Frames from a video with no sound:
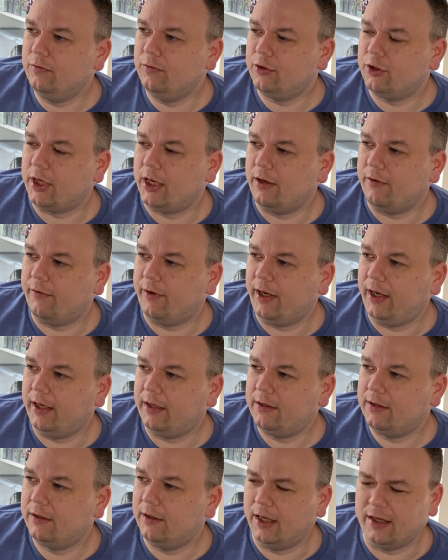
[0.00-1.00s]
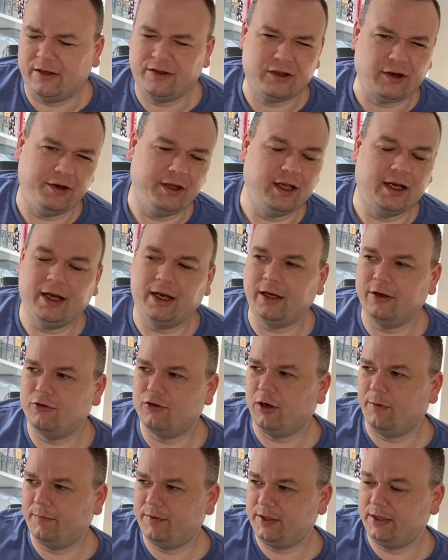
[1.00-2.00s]
generate, the click and
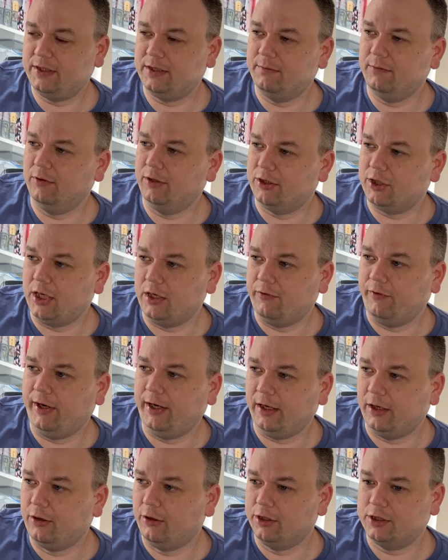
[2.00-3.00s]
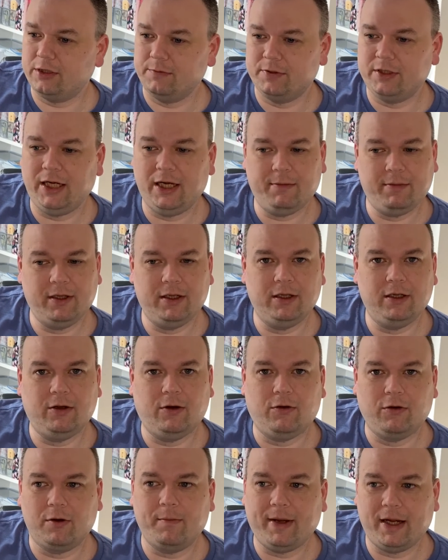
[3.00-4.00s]
drop system will generate a customs label
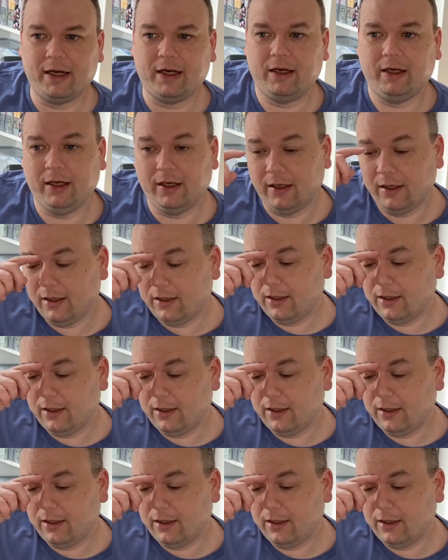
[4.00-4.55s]
automatically.